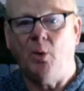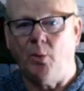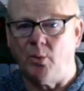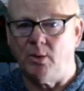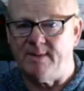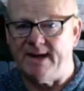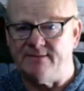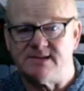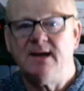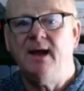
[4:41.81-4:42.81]
all
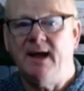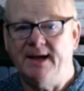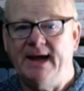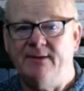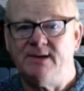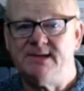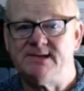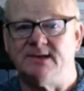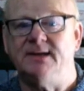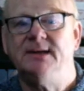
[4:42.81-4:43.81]
about and how
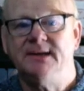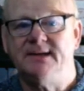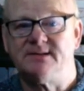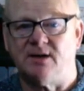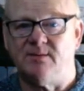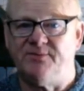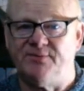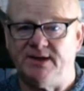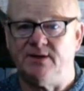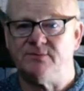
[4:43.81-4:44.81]
easy it's going to be
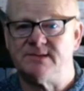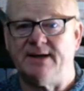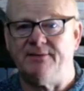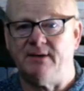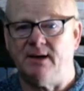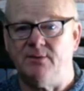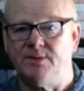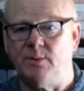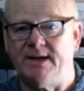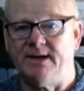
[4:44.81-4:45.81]
for you to get a load
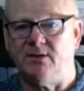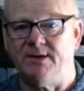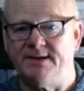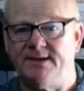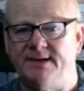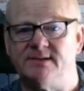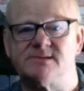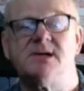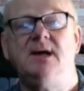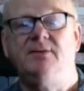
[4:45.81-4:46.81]
of winning
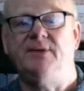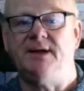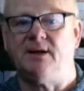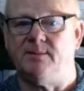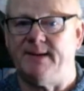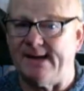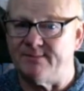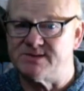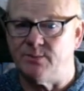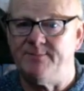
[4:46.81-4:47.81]
ideas that you're going to be
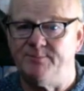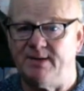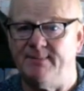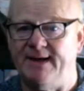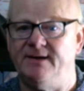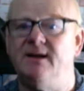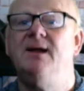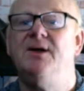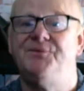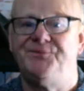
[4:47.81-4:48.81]
able to implement
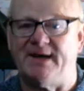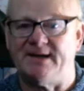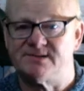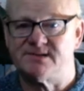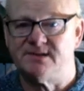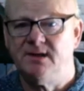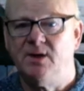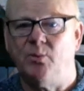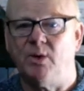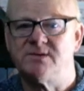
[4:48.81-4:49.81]
fast.
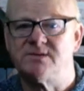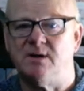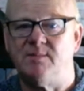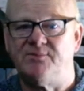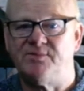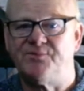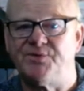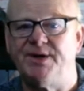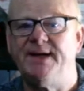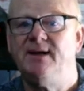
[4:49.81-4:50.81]
One time offer
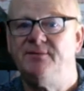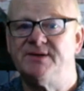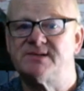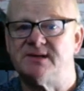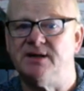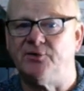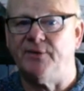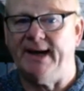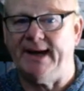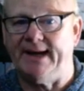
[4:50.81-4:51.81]
three, the
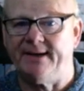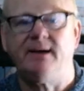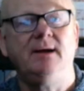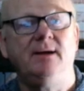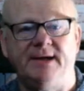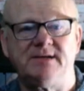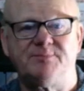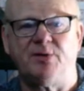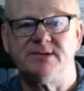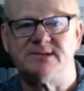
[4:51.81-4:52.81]
secret hack. That's
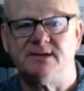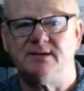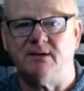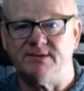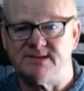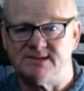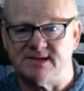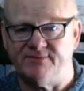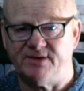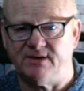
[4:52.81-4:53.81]
priced at
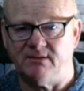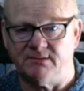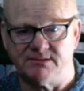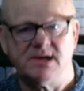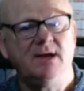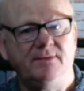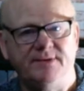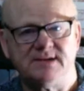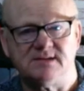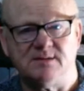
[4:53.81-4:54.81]
$97.
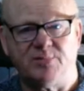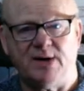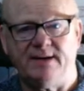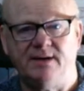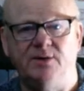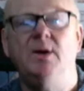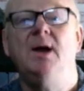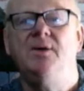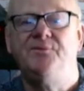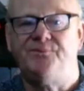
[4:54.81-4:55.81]
This is a brand new
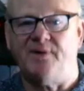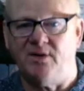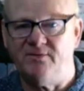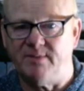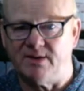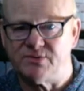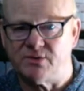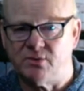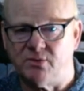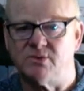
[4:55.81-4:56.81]
five module
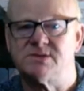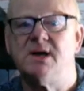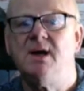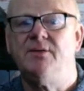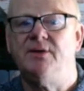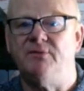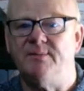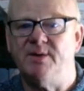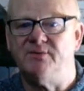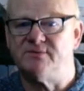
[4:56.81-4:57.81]
course that
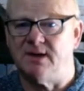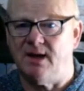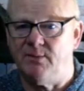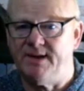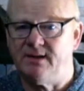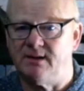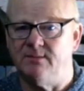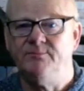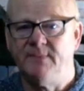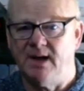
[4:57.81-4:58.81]
removes low
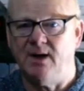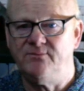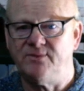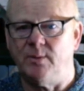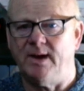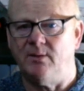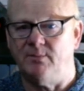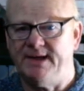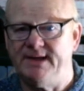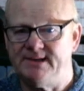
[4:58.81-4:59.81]
income,
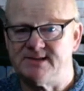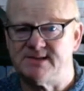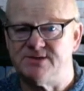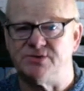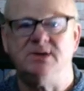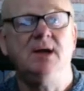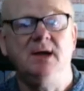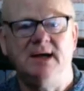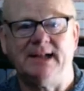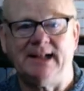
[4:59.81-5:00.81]
overwhelm, indecision,
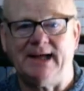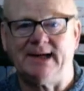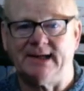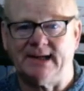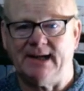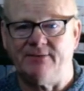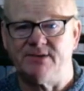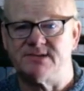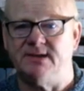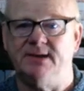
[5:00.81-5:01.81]
and lack of
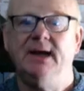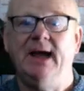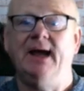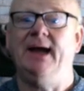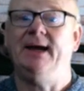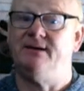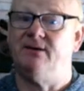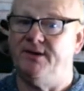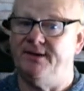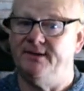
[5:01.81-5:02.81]
clarity and
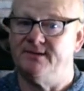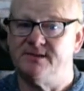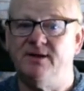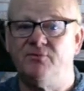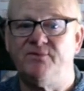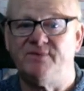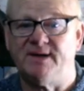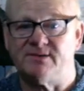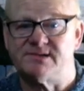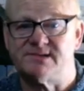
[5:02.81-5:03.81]
ideas. And it reveals a